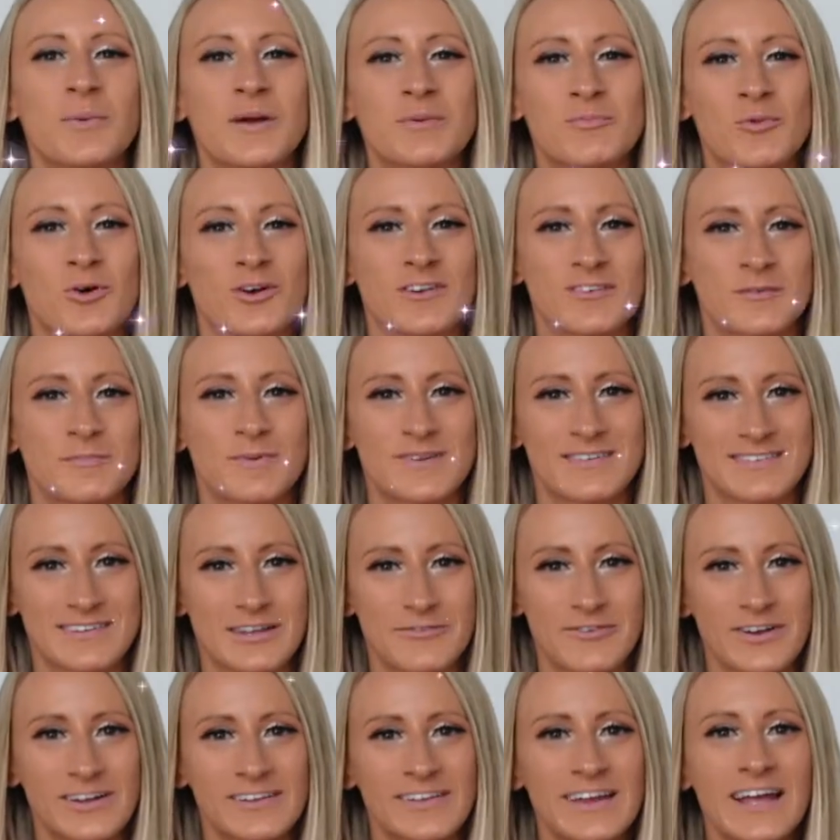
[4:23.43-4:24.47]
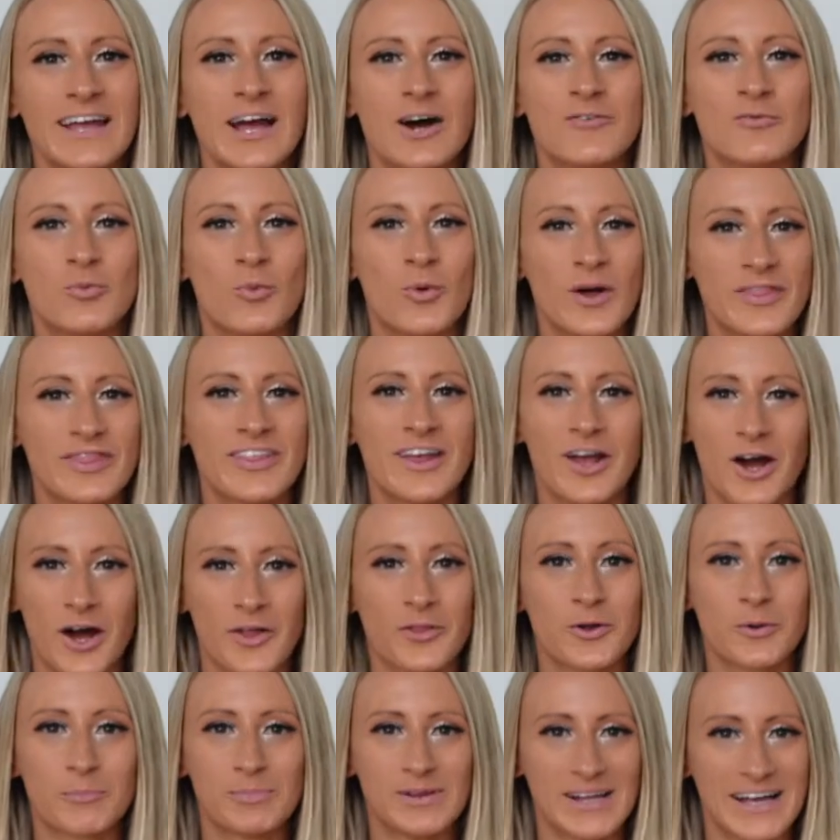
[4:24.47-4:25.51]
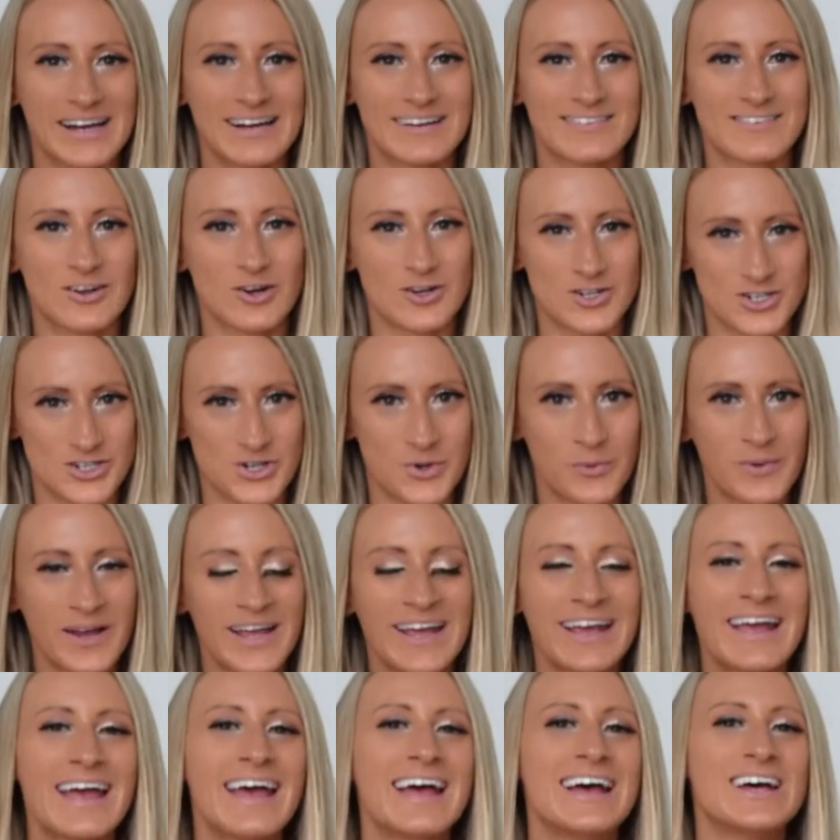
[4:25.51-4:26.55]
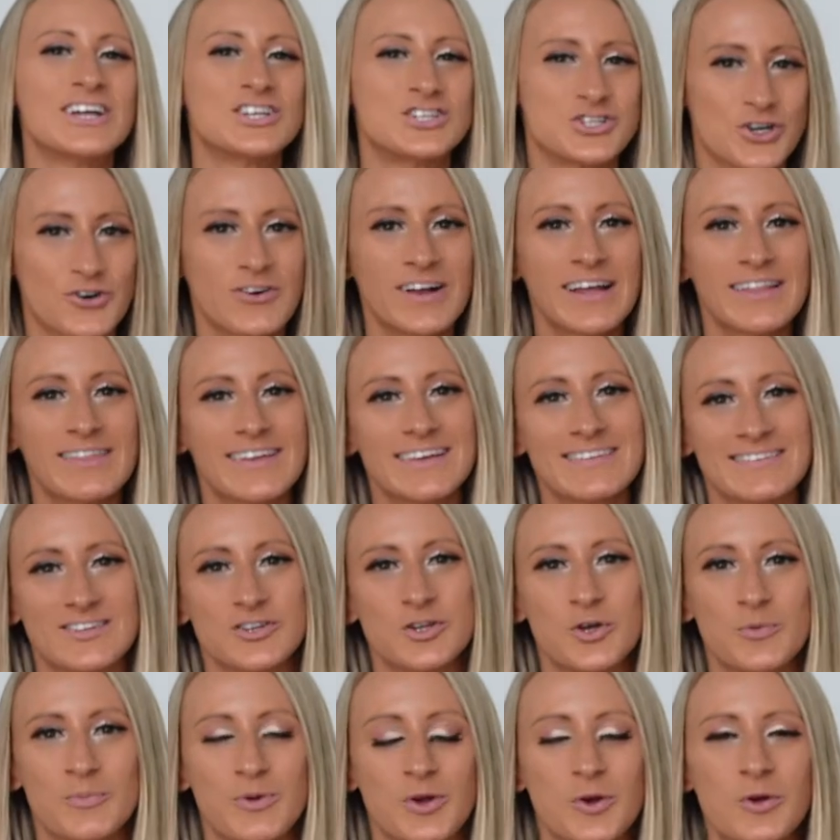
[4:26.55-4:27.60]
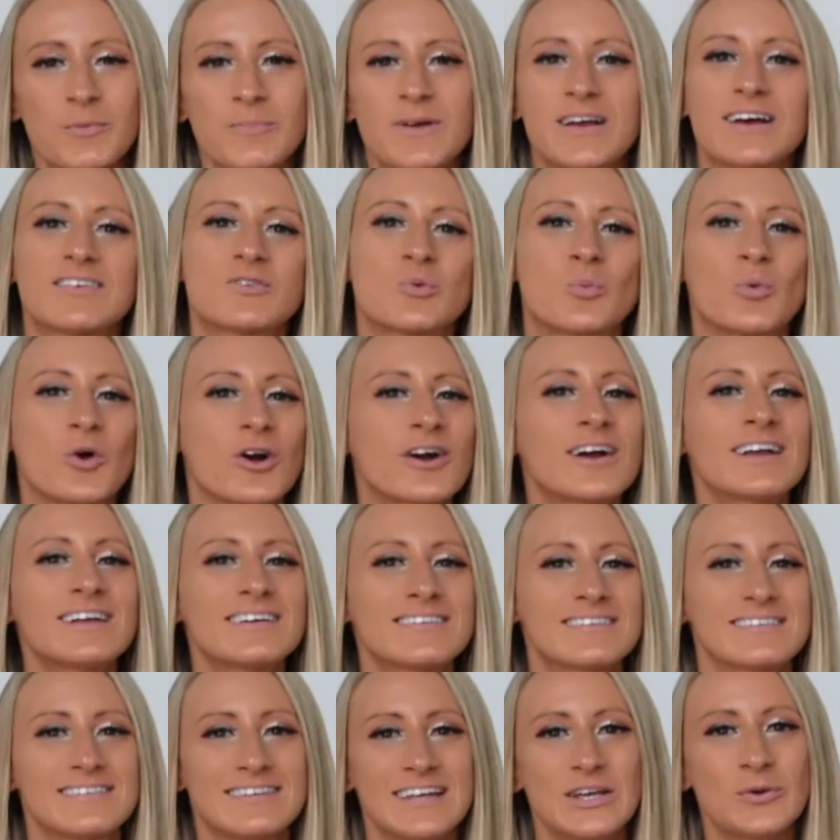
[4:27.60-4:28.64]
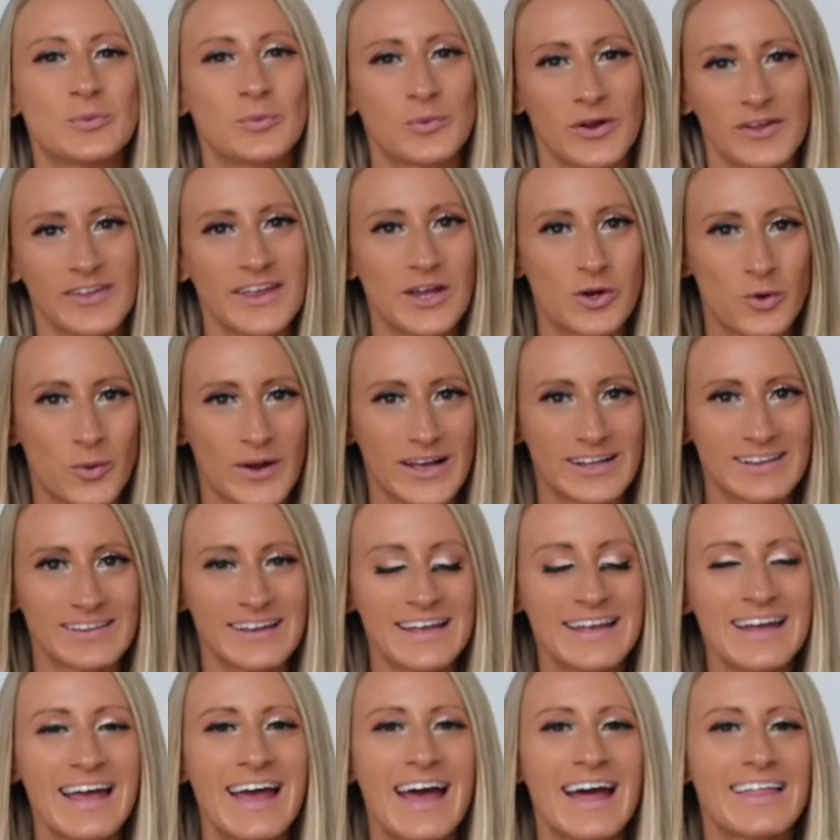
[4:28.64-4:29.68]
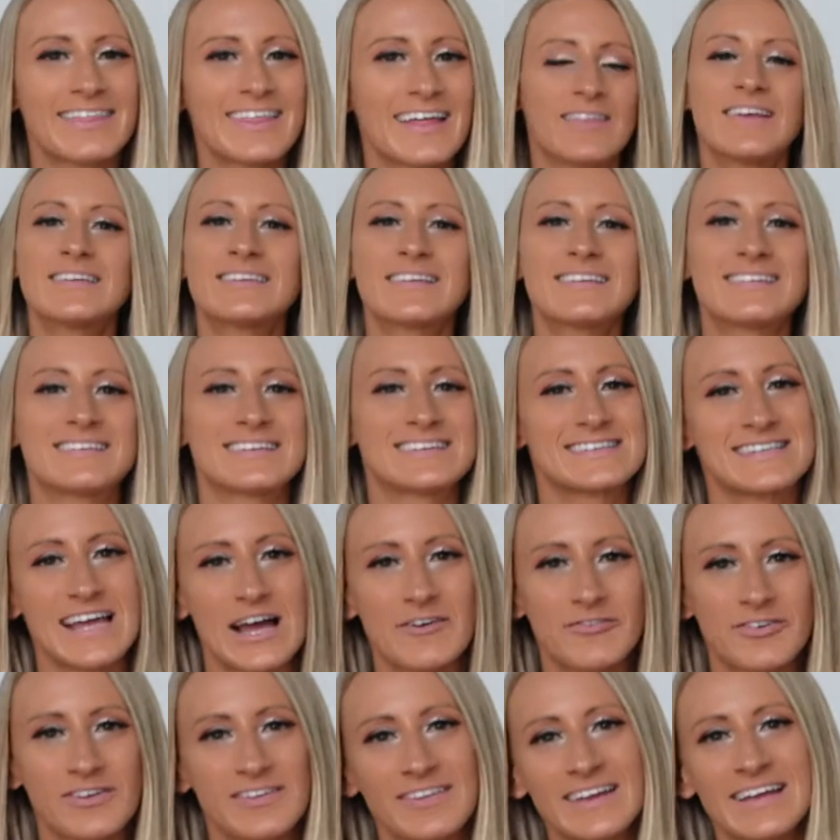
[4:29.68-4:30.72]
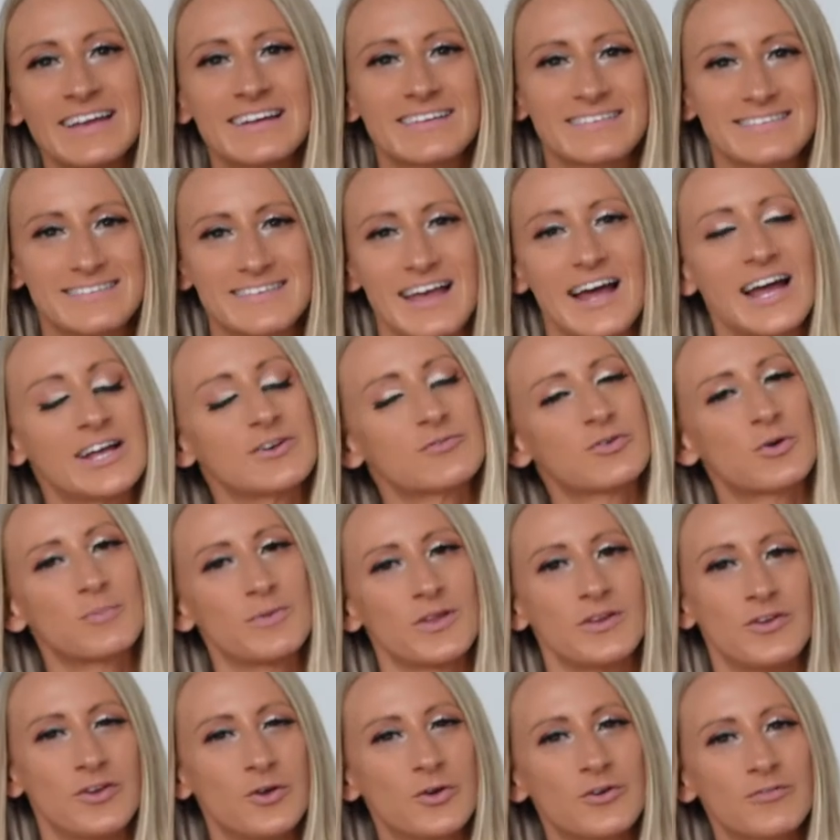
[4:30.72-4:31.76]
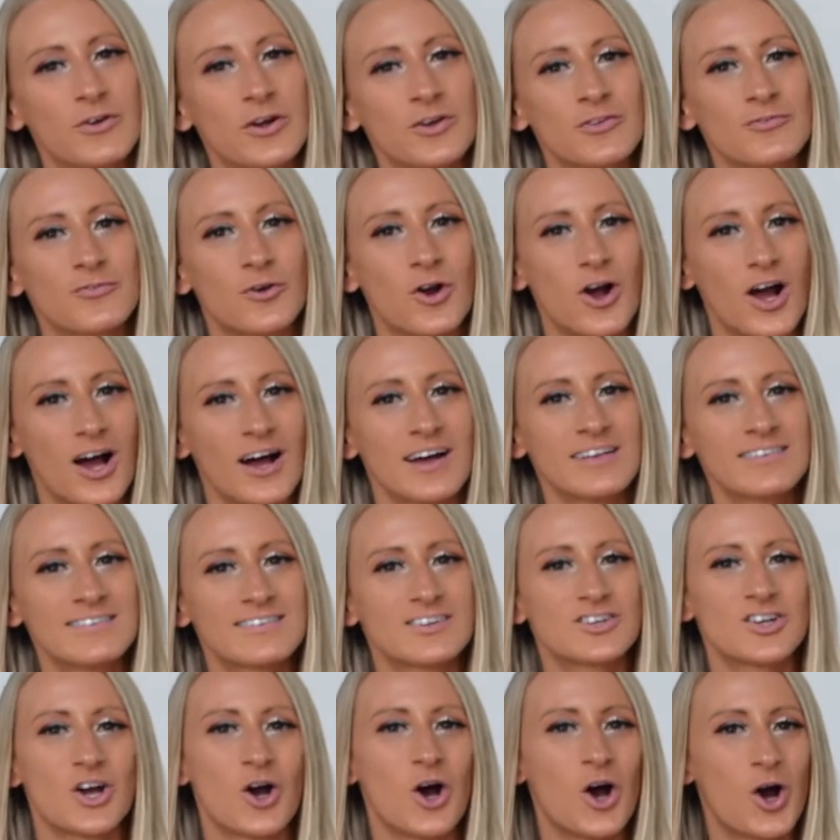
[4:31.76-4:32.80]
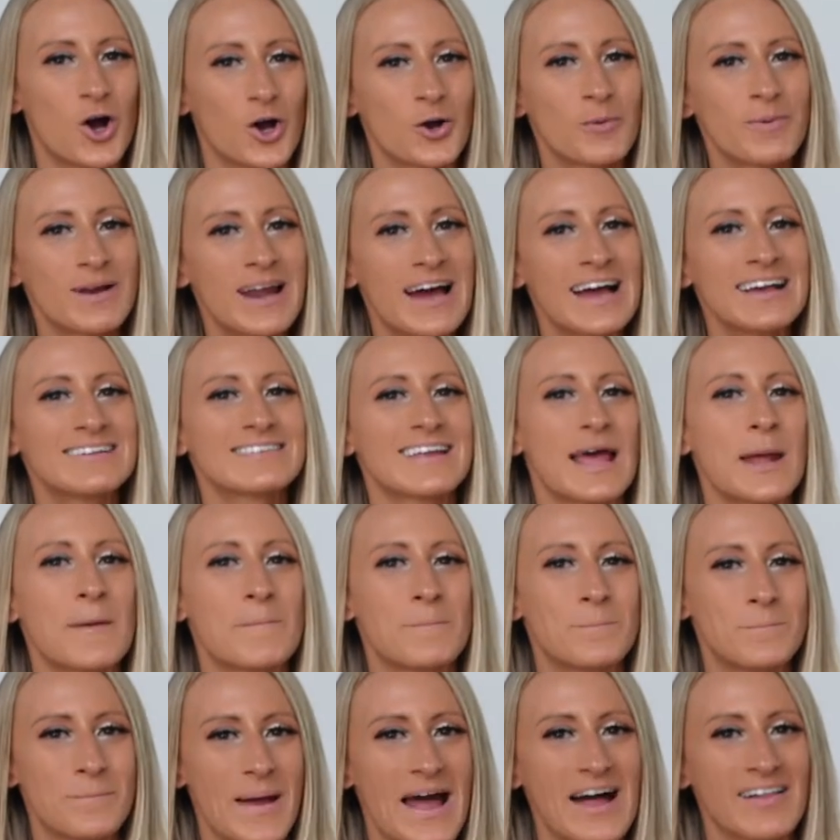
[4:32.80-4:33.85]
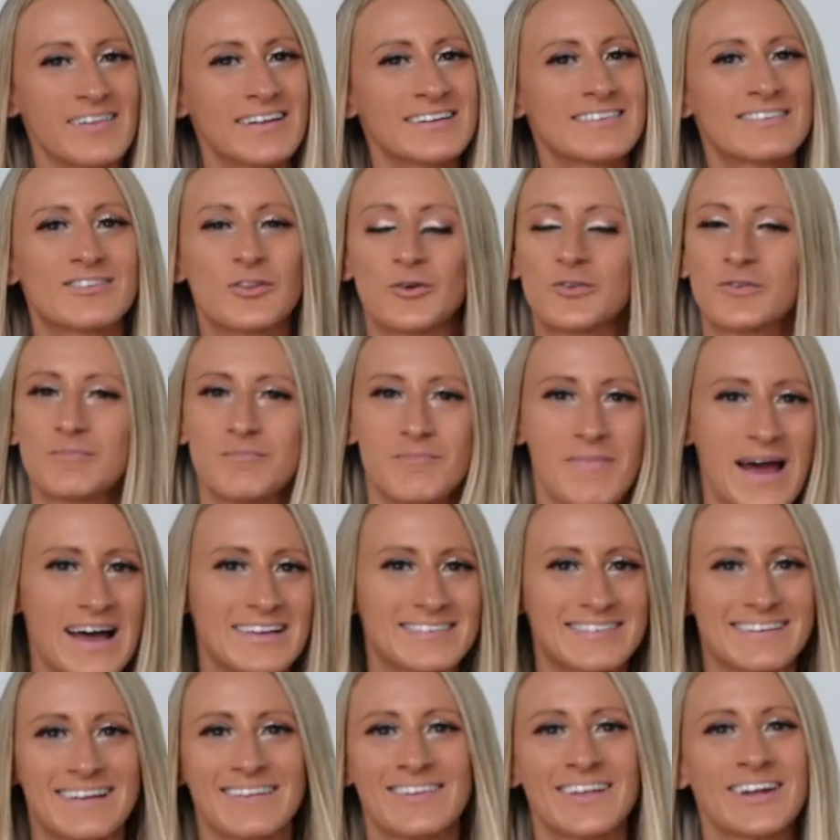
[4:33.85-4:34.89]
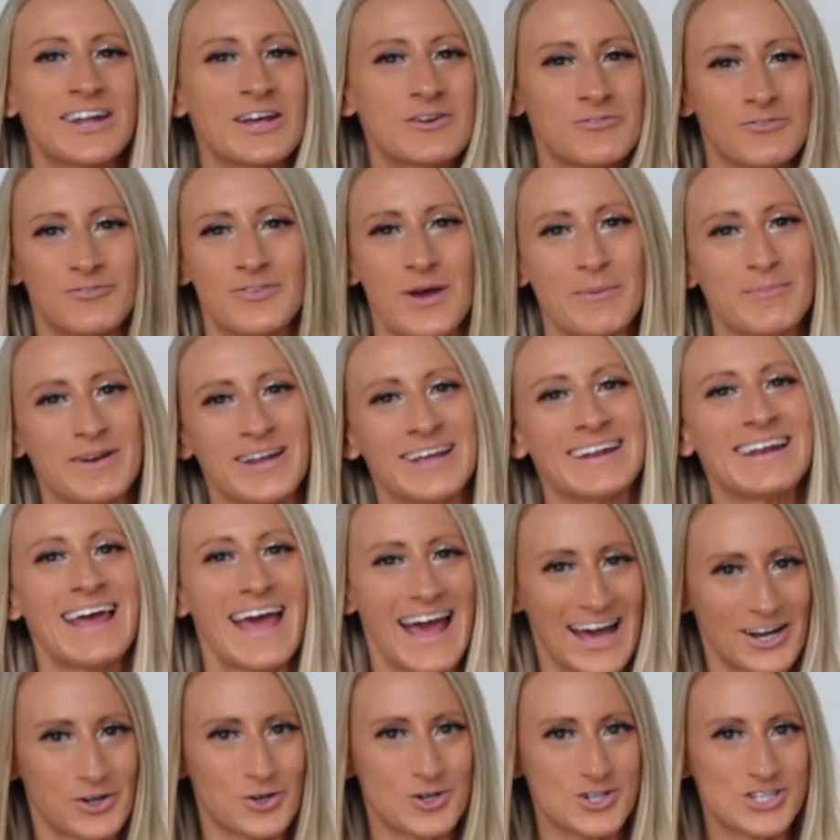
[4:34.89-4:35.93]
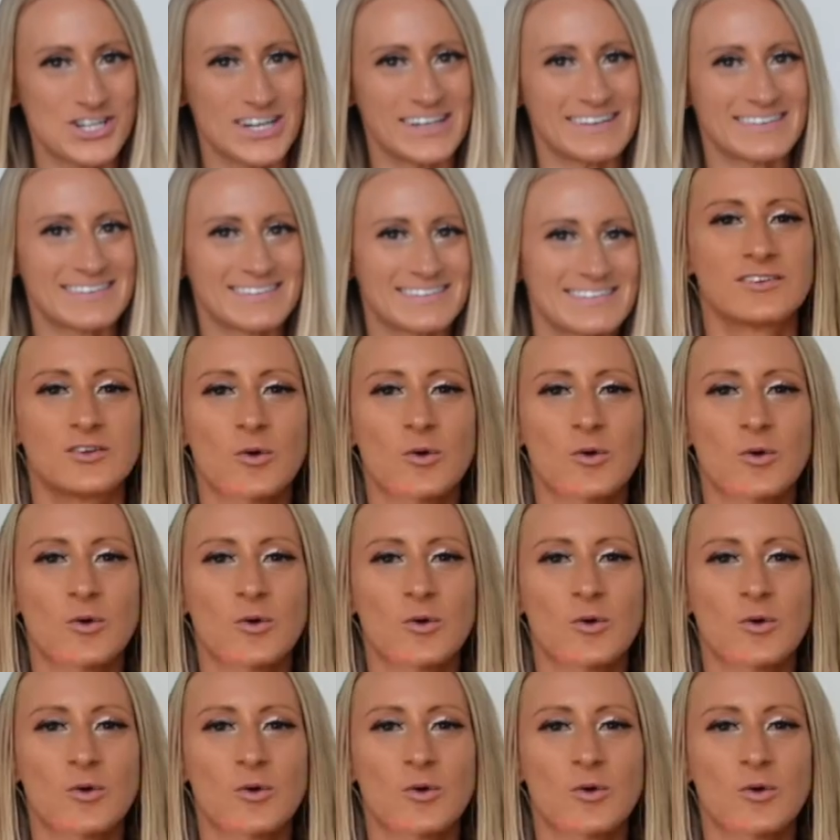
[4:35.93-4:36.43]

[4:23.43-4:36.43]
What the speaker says: bit more specifically of what the other planets are doing during this new moon, because we're going to see really quickly that this is definitely a sign from the universe for us to harmonize and balance those masculine and feminine energies.